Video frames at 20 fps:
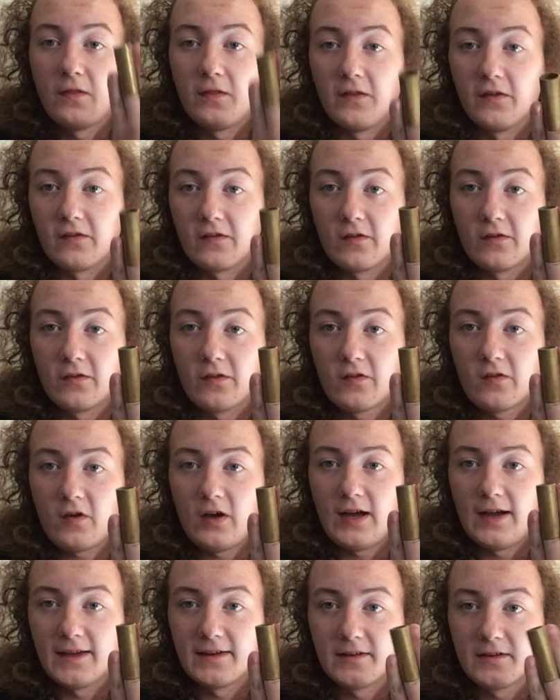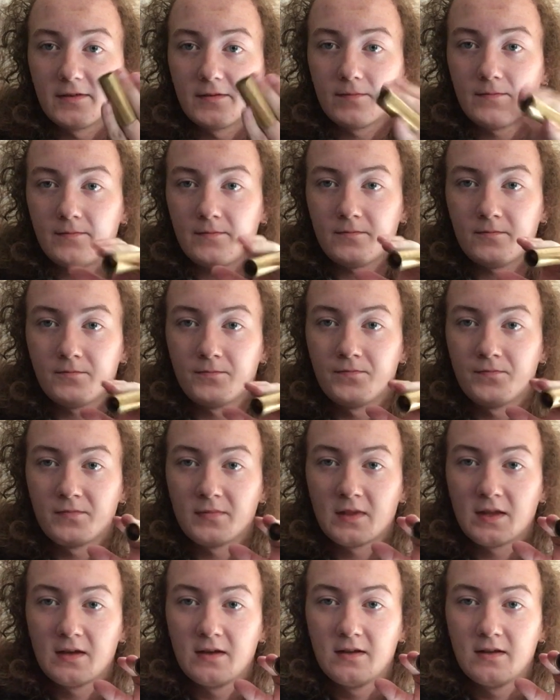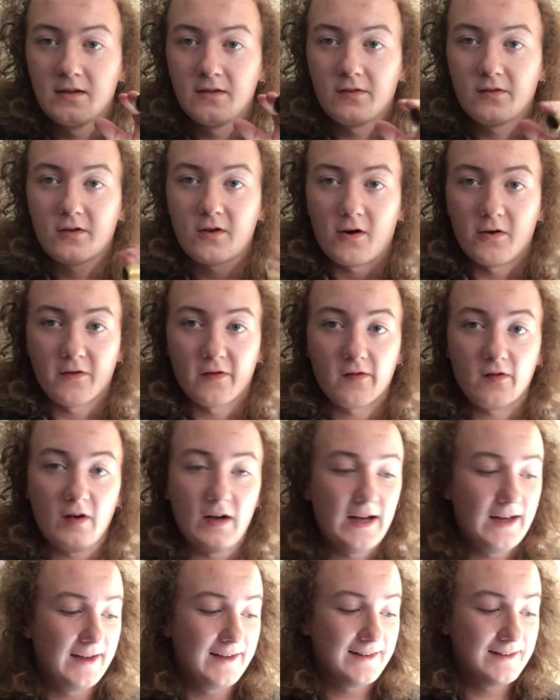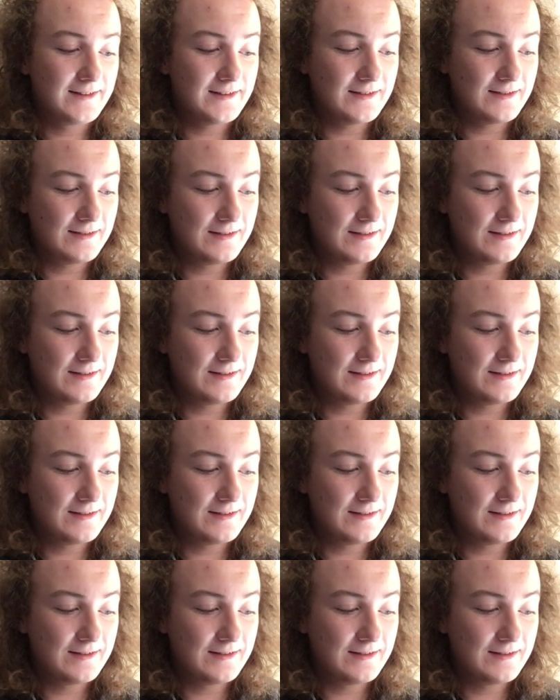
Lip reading: This is the slide. It's called a slide.